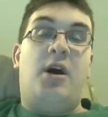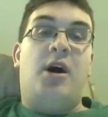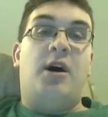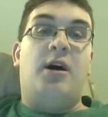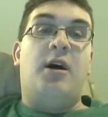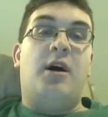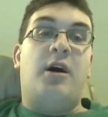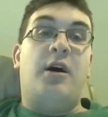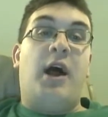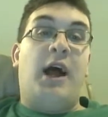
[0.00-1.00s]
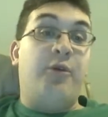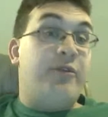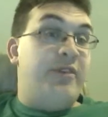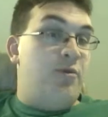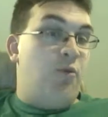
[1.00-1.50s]
I
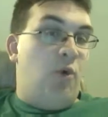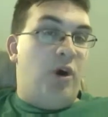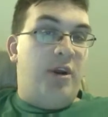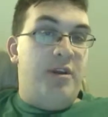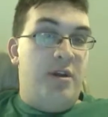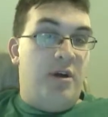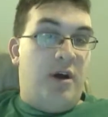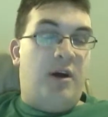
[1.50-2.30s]
reviewed 1,